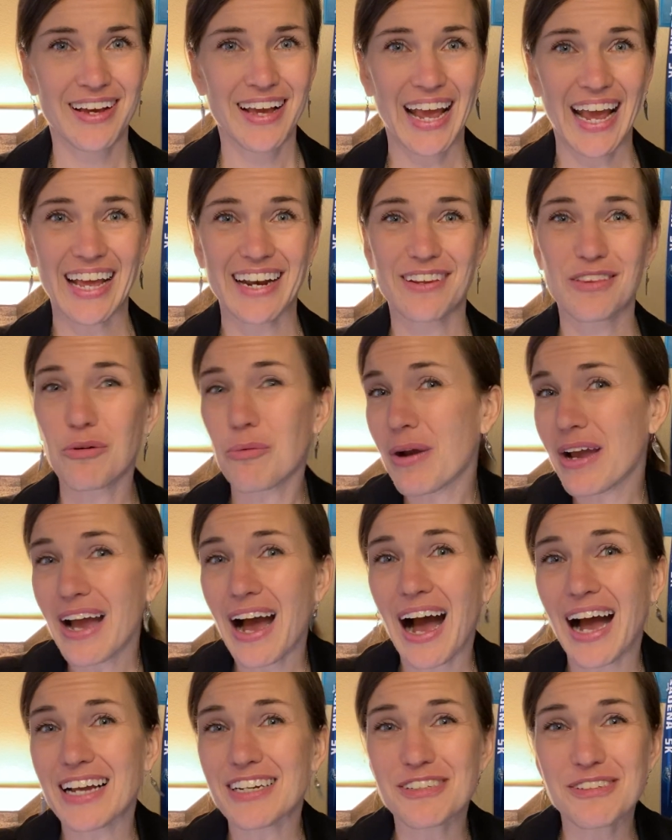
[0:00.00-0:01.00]
And the way
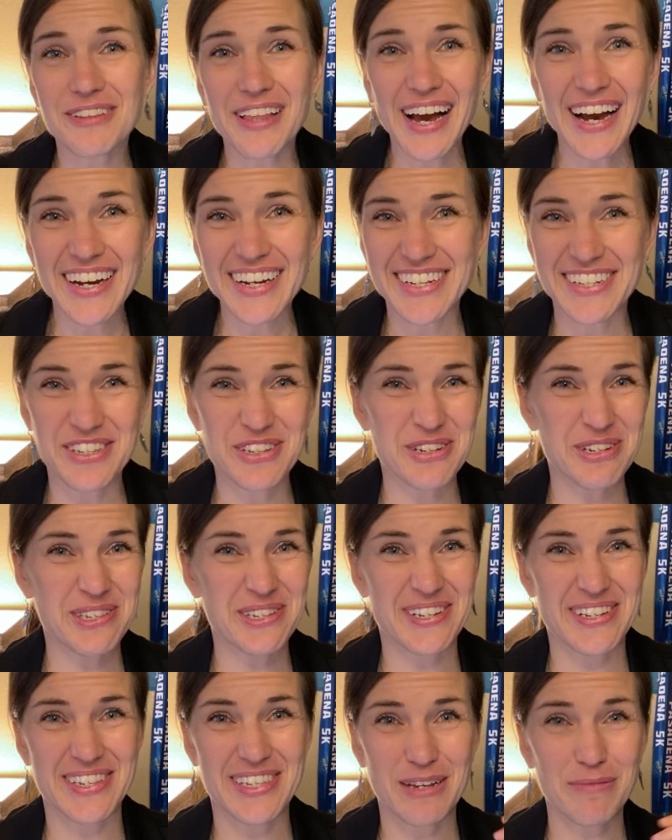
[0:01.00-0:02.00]
I do that is
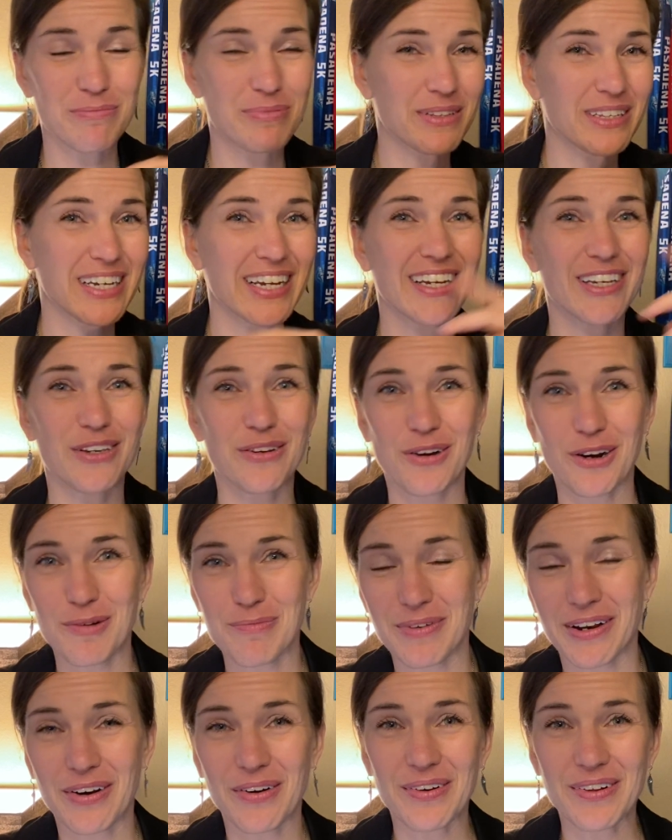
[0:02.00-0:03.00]
just to simply, you heard
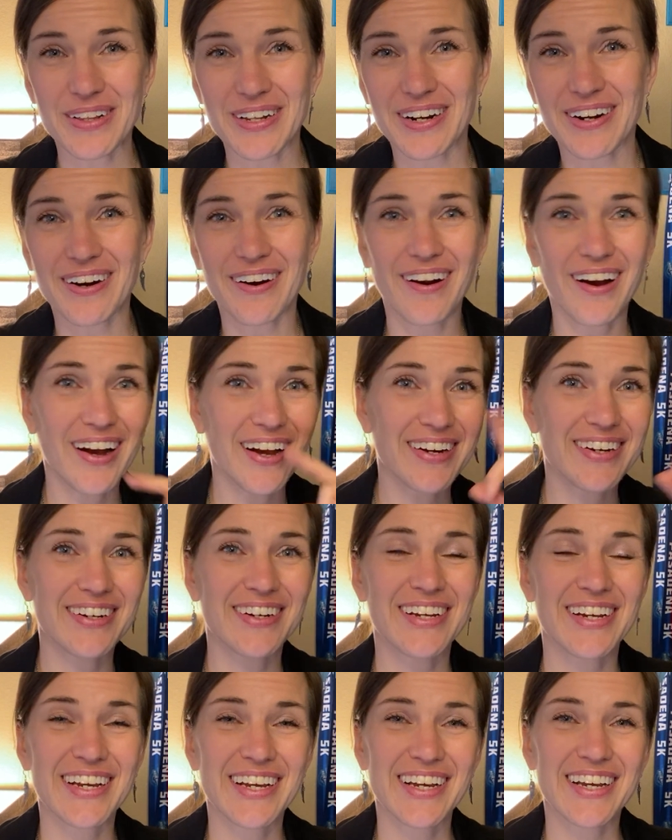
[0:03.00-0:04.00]
me earlier on
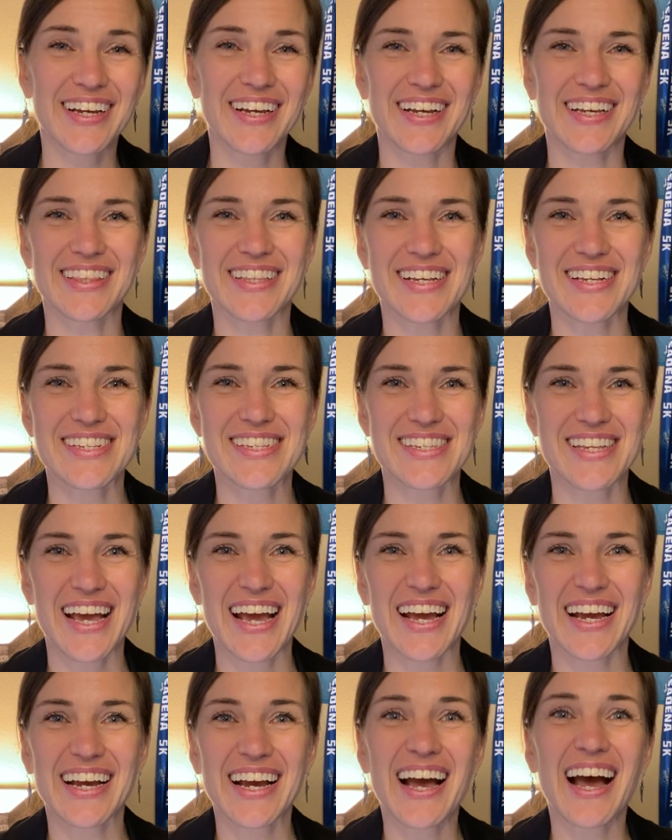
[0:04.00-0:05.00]
in this
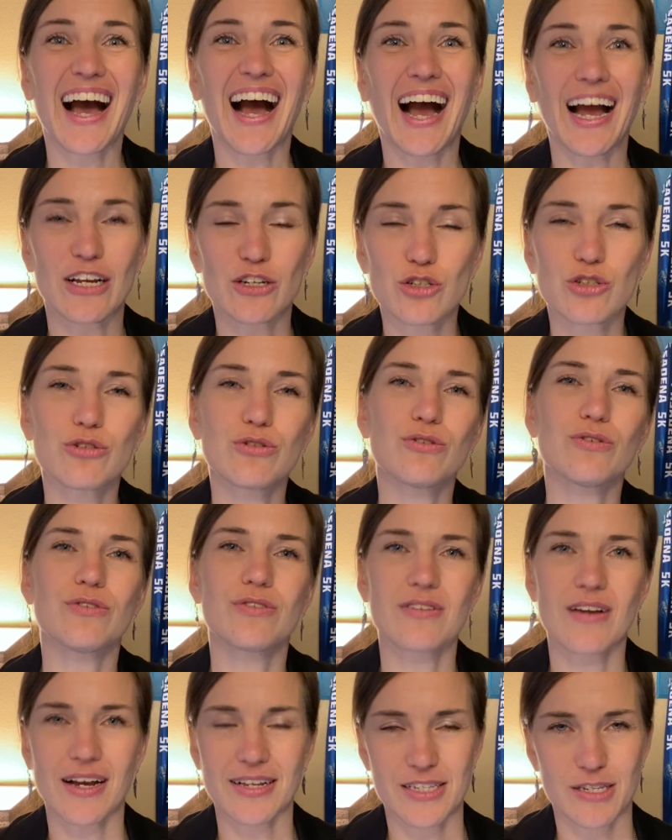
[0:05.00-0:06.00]
say, I
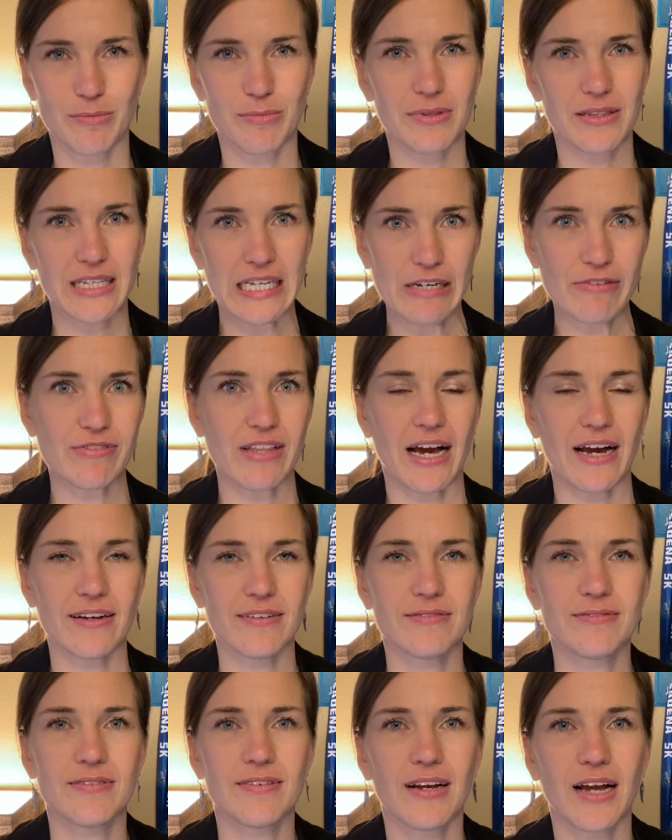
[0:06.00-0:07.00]
choose not to believe that.